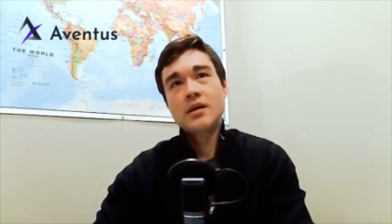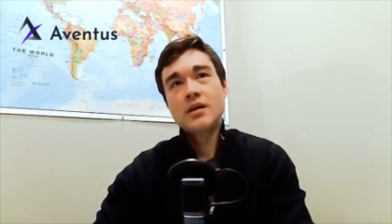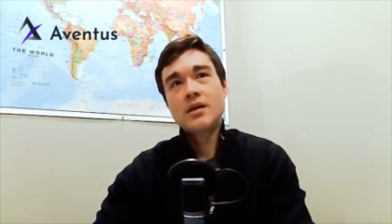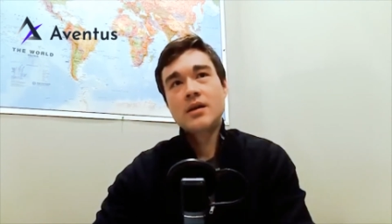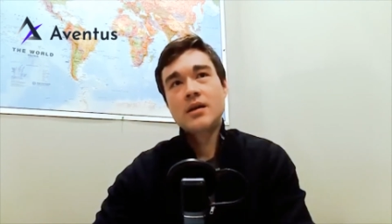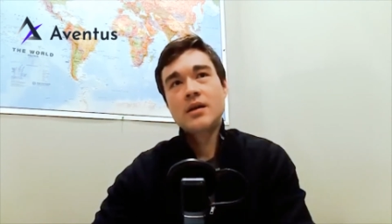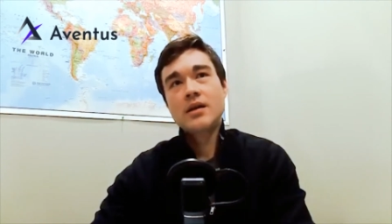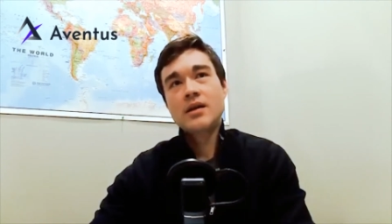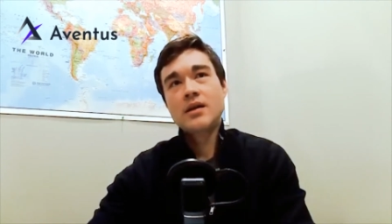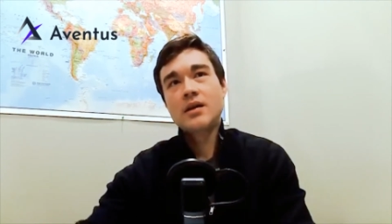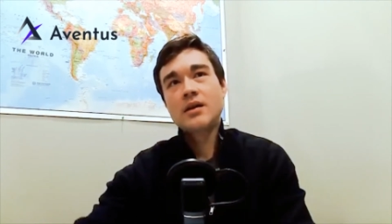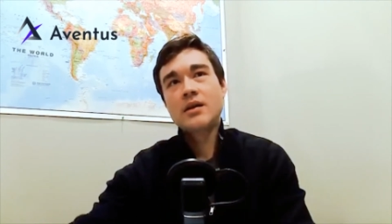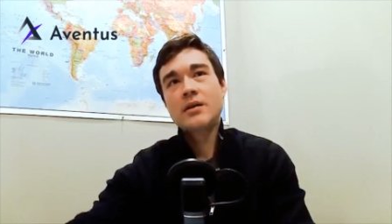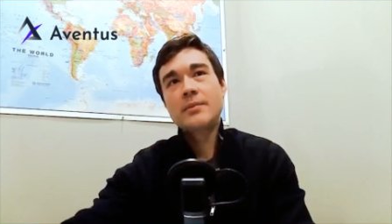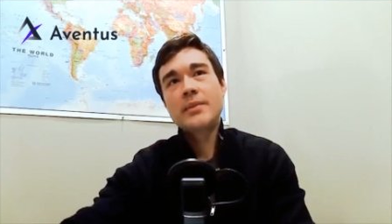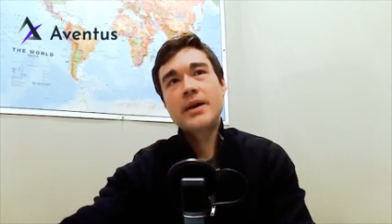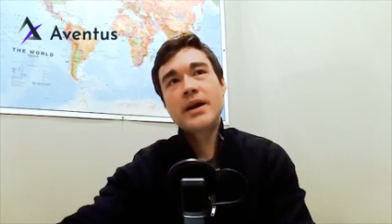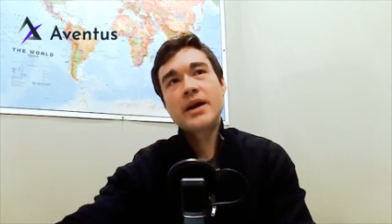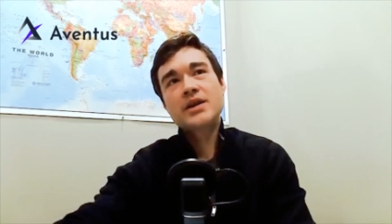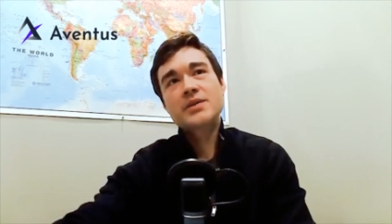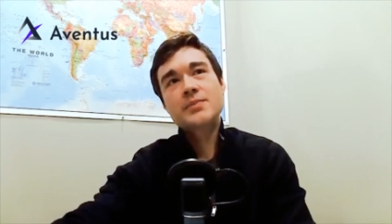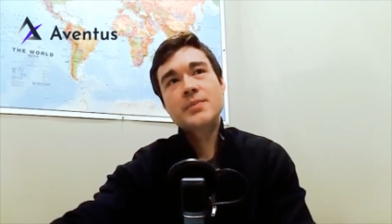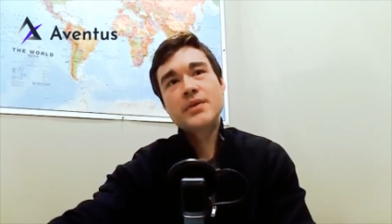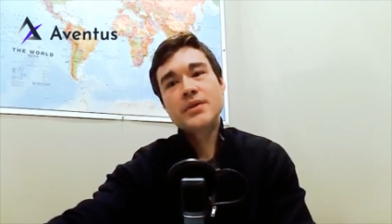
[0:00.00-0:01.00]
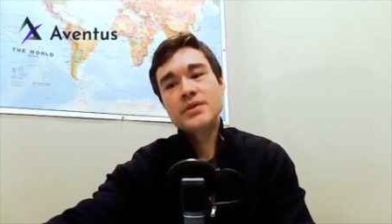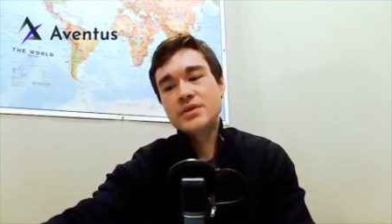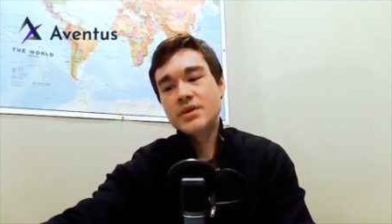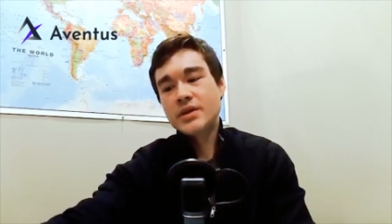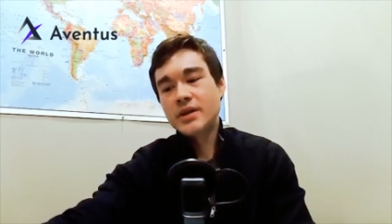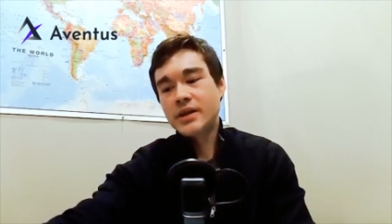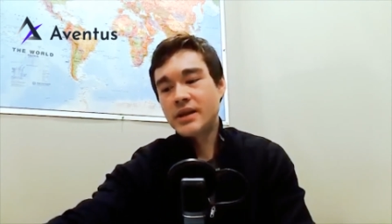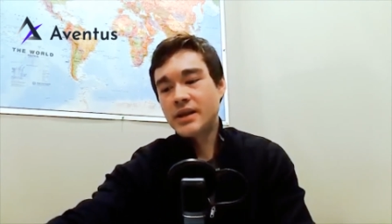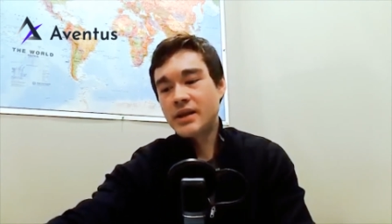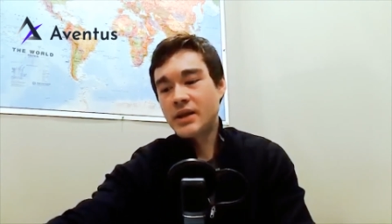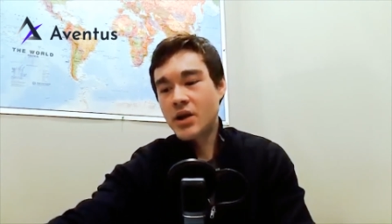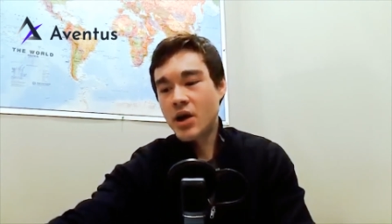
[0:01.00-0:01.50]
uh, my experience in
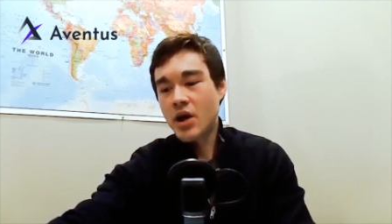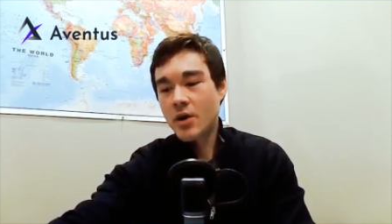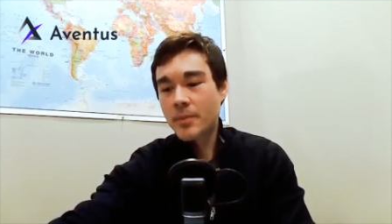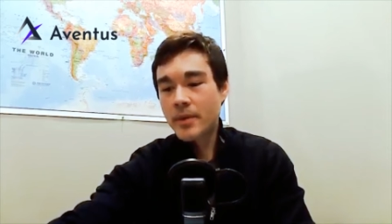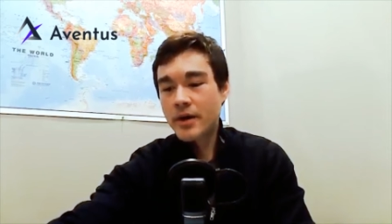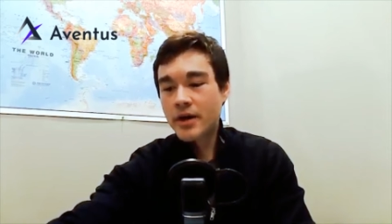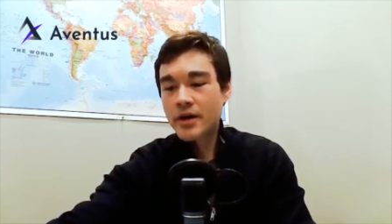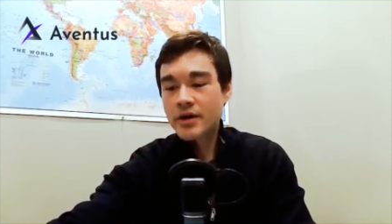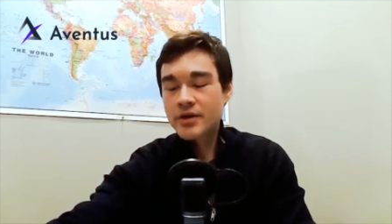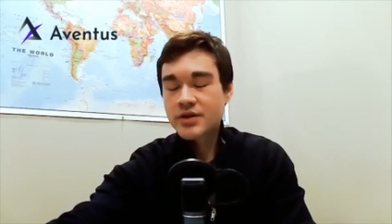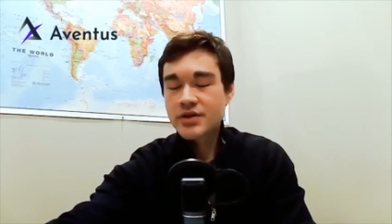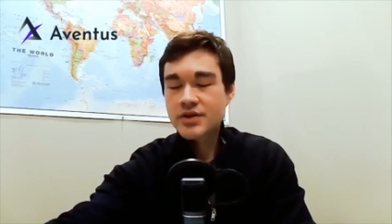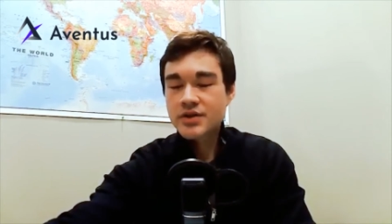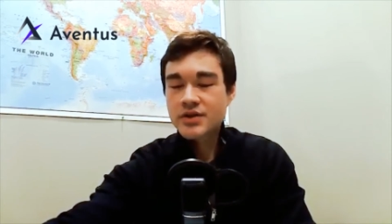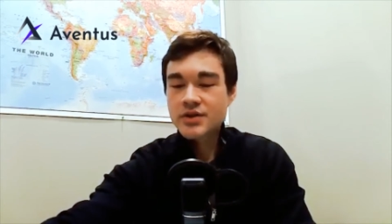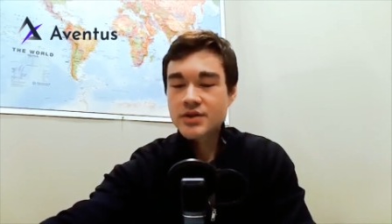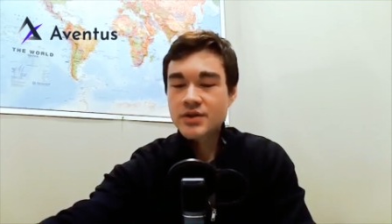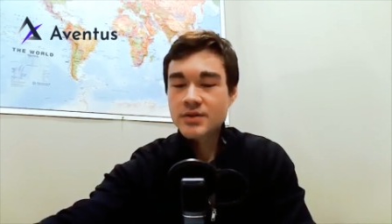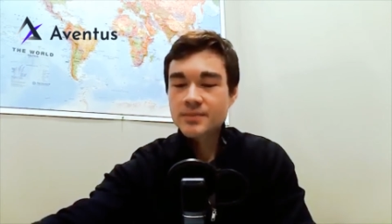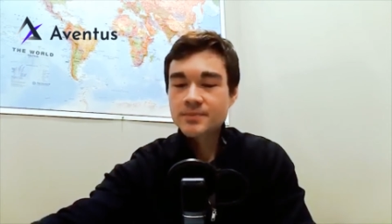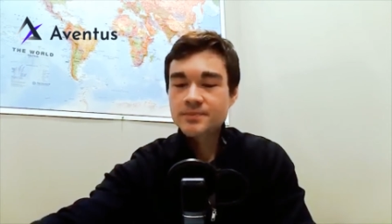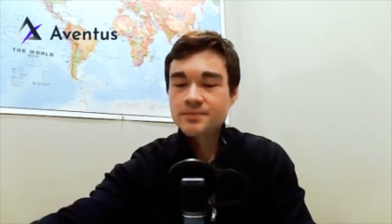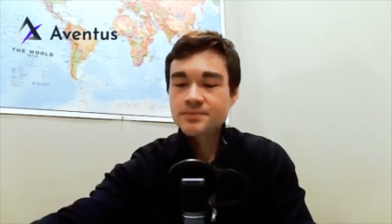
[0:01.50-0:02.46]
e-commerce